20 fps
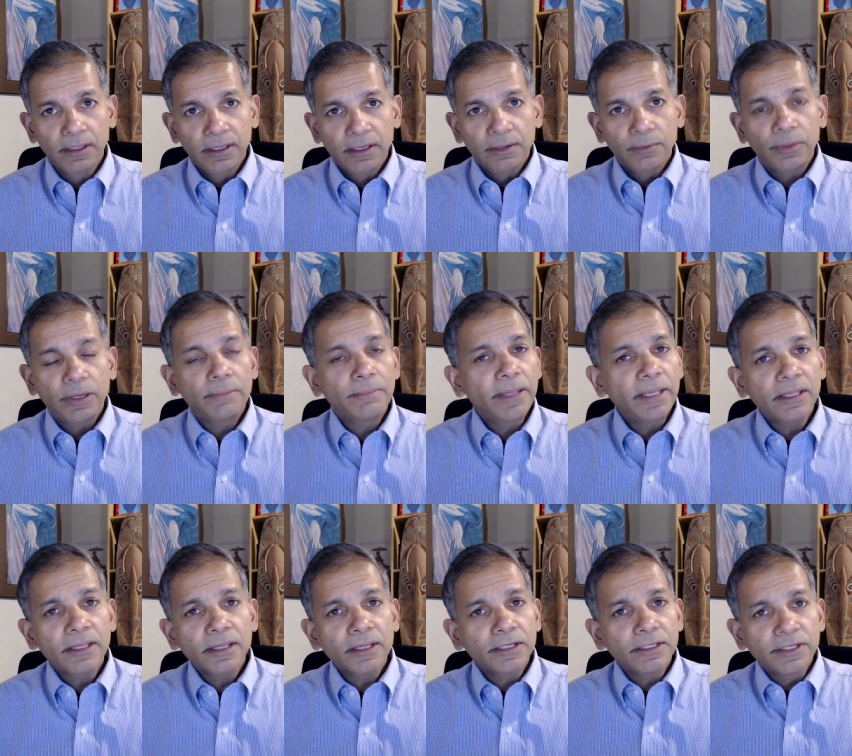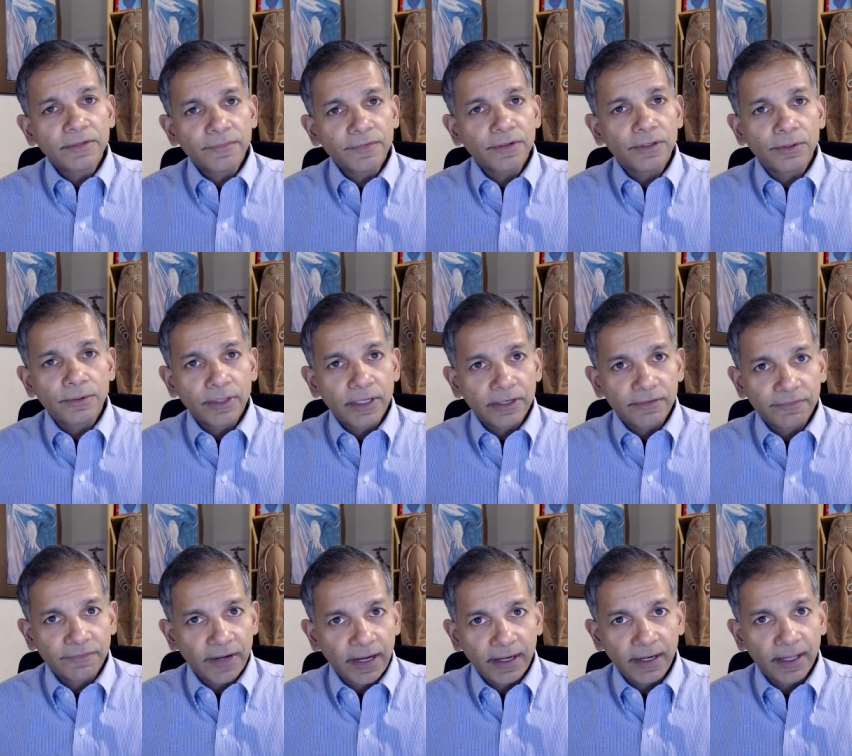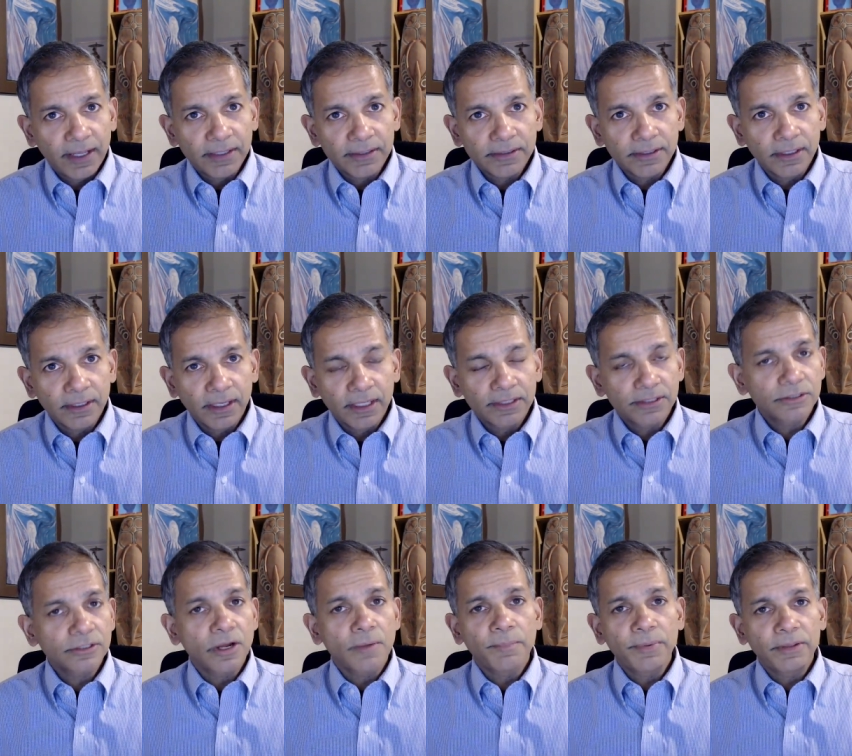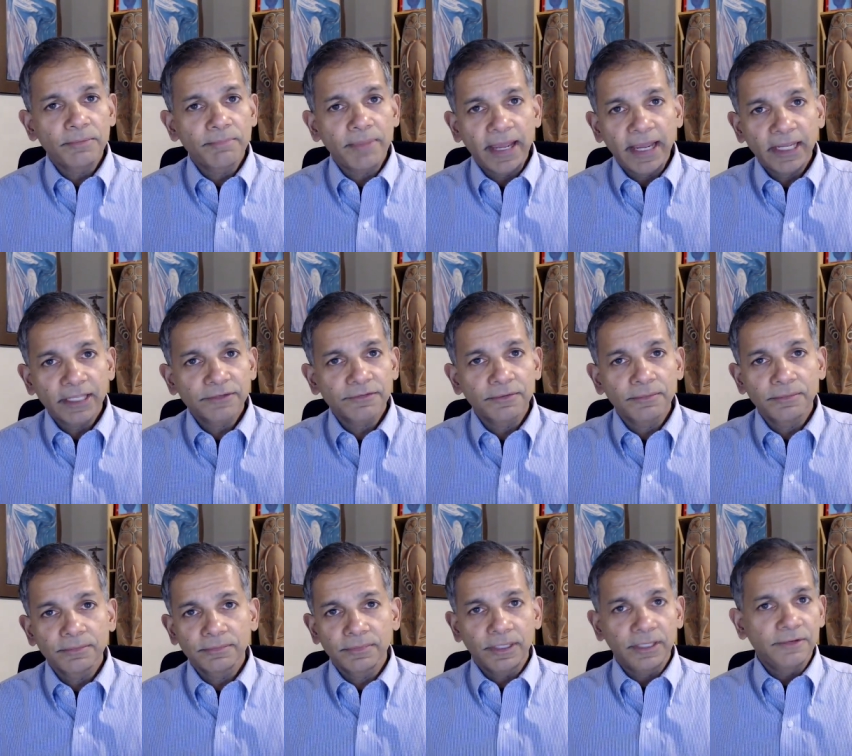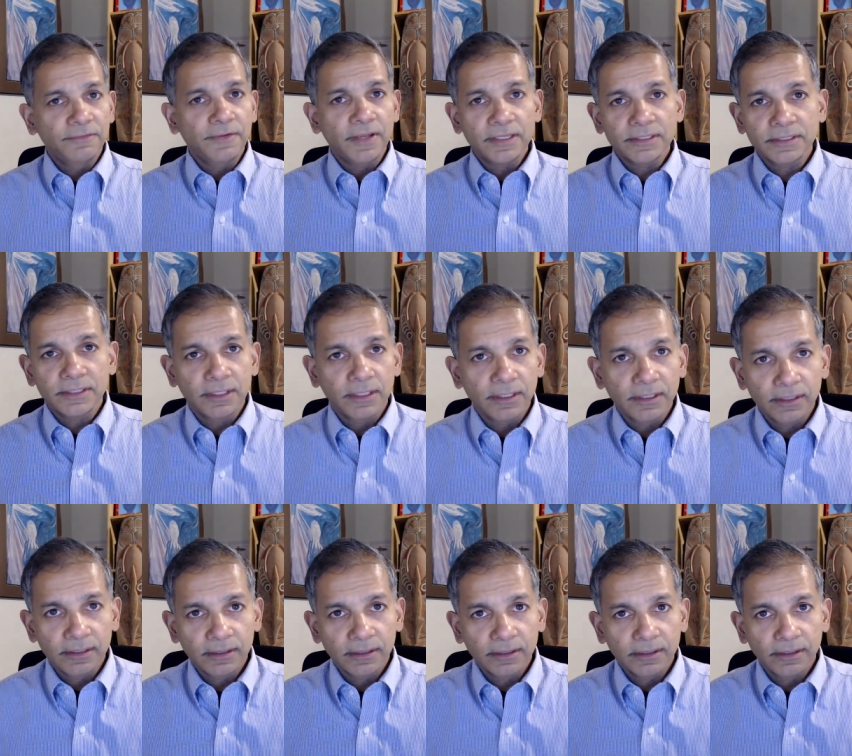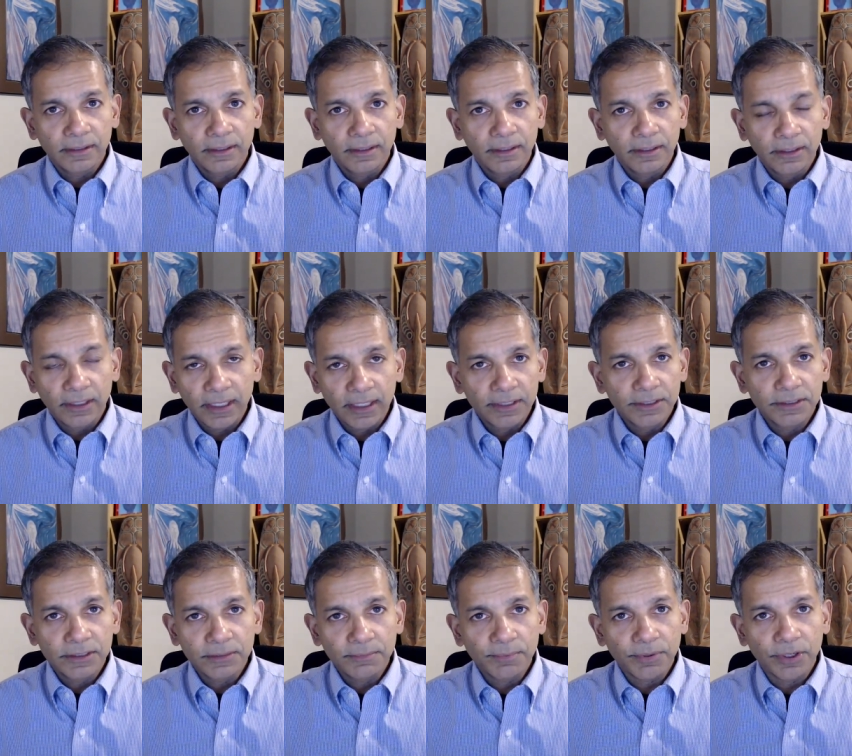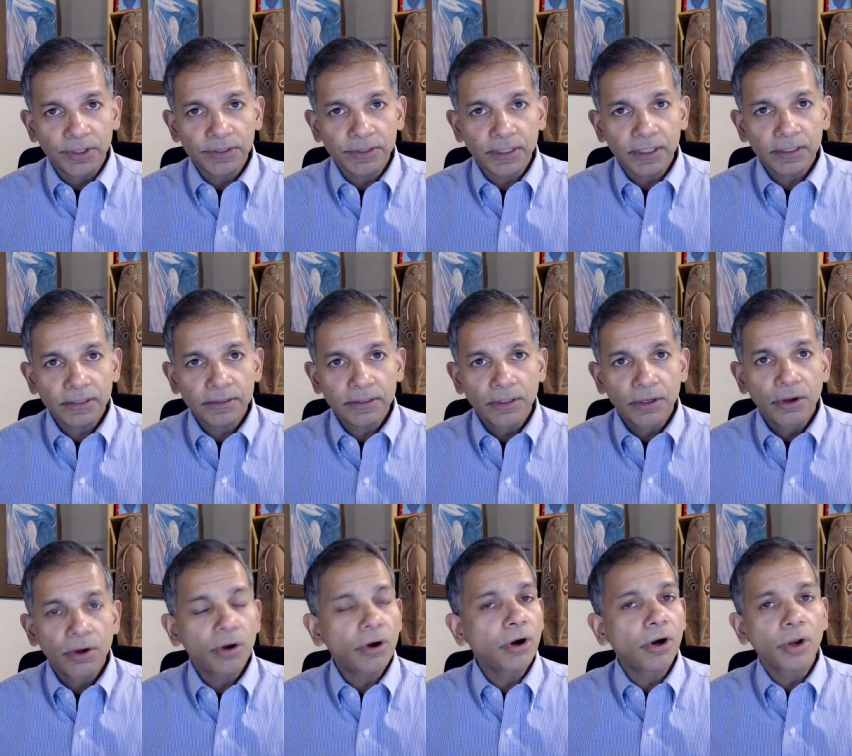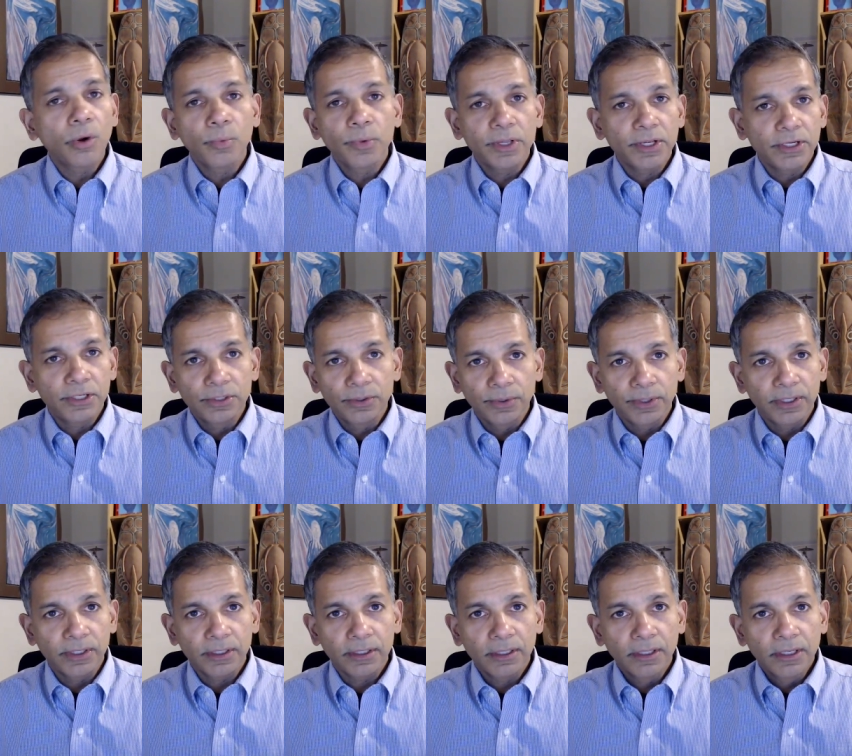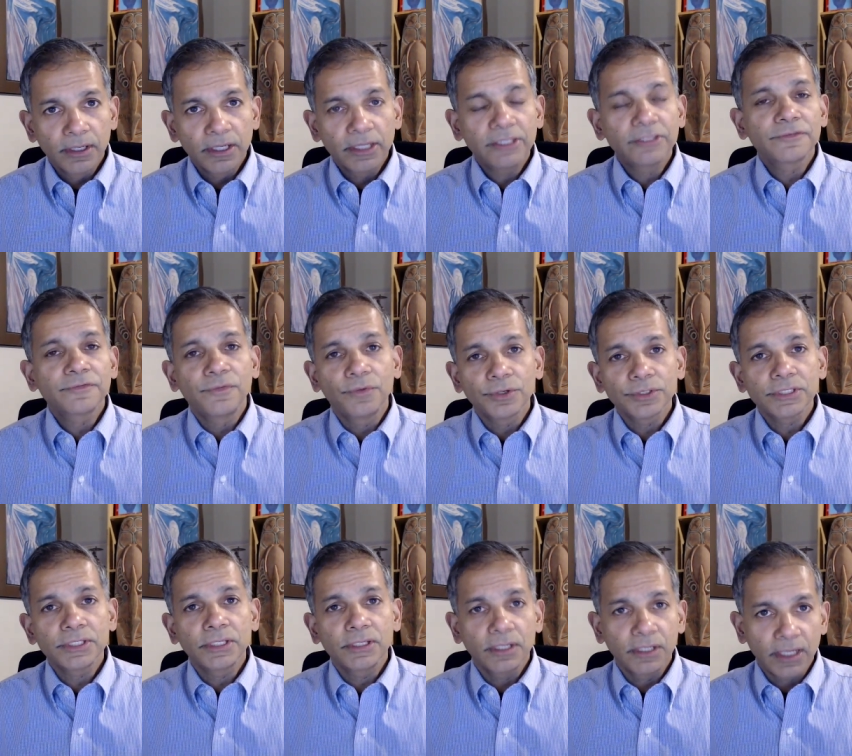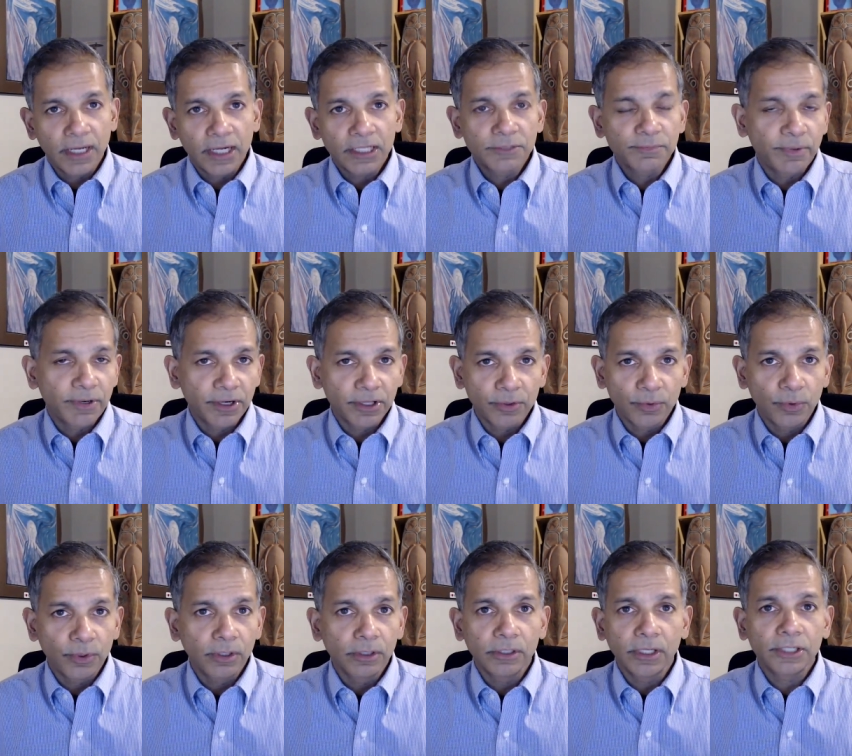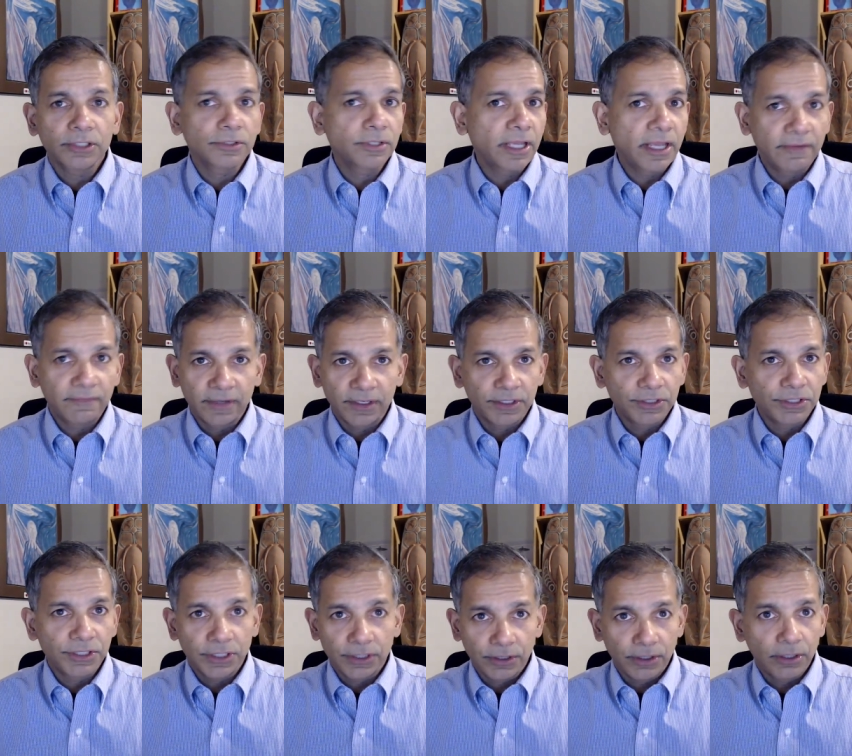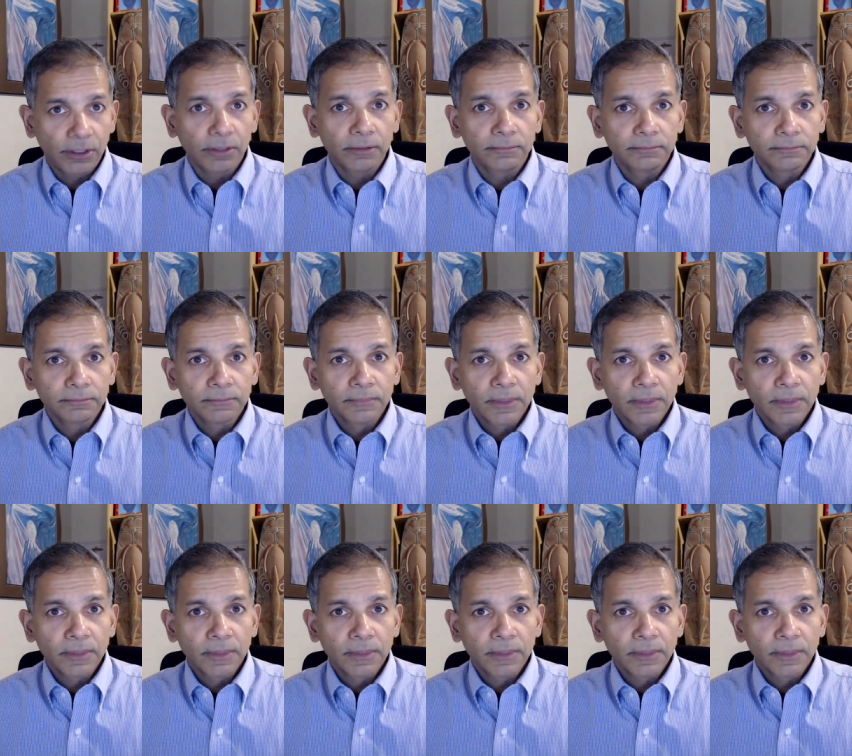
by making it difficult to get financing and stopping banks from investing in, in LNG projects, all we are doing is forcing a large part of the world not to have energy at all.